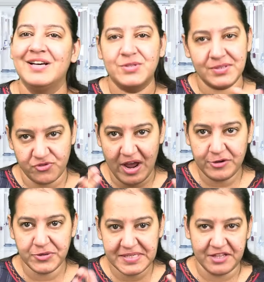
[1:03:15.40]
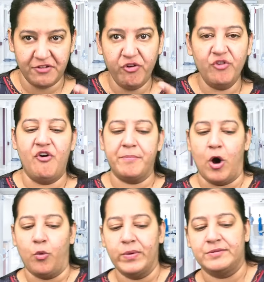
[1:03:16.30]
So try to say the full form
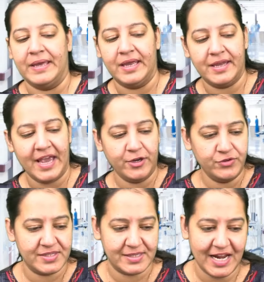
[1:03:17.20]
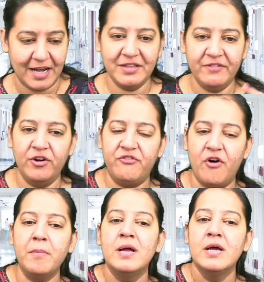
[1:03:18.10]
now with me. Can you tell me the full
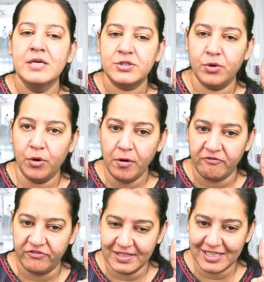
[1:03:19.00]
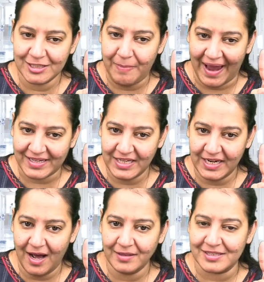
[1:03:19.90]
form? So this is
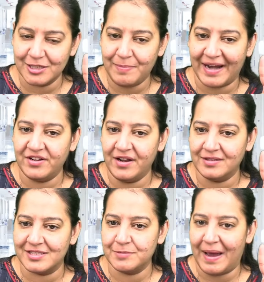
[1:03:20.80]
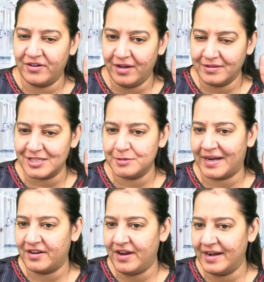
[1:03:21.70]
bacteria, this is bacteria, this is bacteria, this is
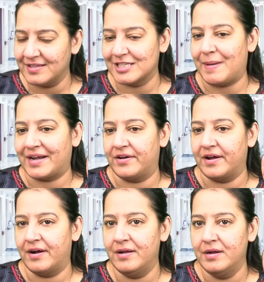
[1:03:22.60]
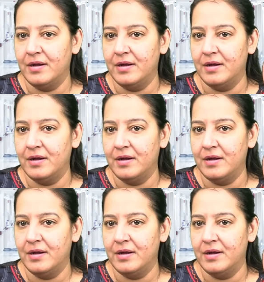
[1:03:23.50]
bacteria, and this is bacteria.